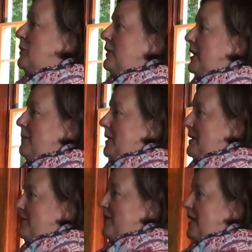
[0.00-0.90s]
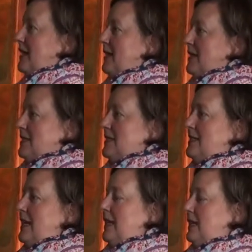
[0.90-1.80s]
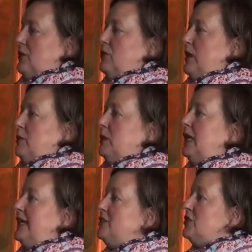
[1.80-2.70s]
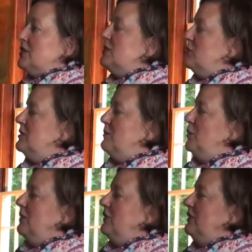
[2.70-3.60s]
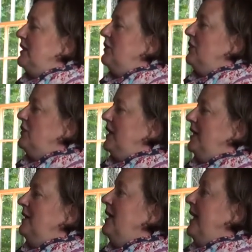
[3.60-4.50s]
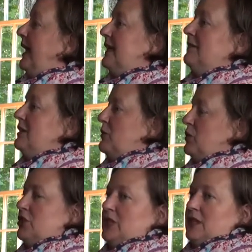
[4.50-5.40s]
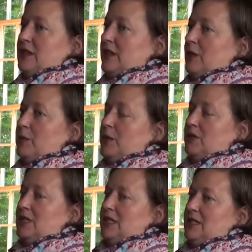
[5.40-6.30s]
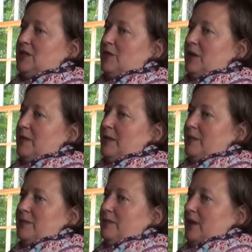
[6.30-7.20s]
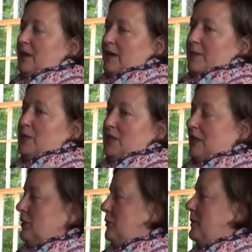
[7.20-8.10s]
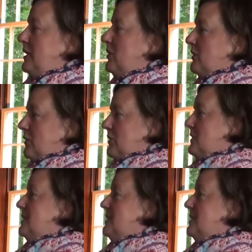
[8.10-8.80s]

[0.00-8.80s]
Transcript: Brewing Company that has taken a, a, pledge to source more locally grown grain and given a portion of their proceeds from a, a particular beer called